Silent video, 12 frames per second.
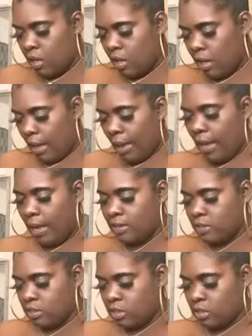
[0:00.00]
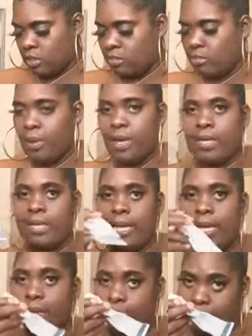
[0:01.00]
I have some
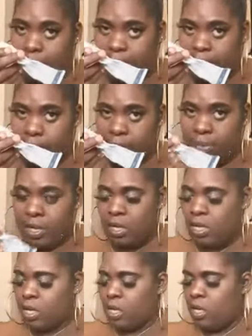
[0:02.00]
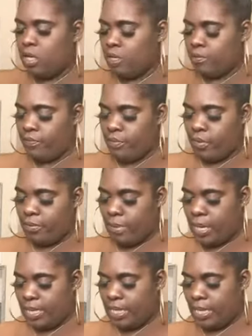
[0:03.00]
knee cream for
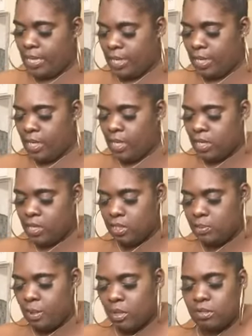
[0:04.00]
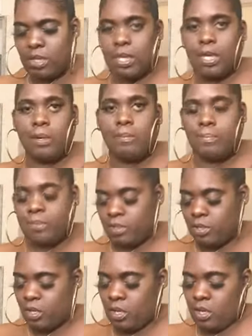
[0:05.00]
my knee. It's supposed to
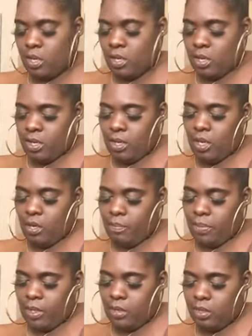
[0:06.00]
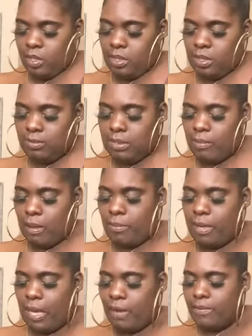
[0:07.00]
help it, because sometimes I'll
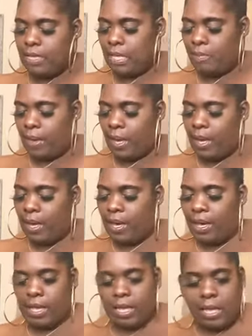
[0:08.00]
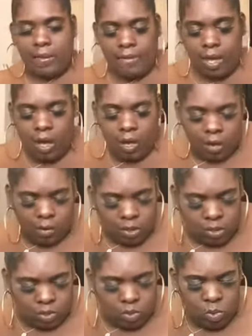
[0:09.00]
be having knee pain. And I have a whole
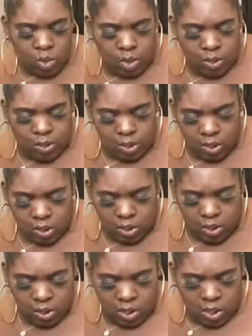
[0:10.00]
bunch of quarters and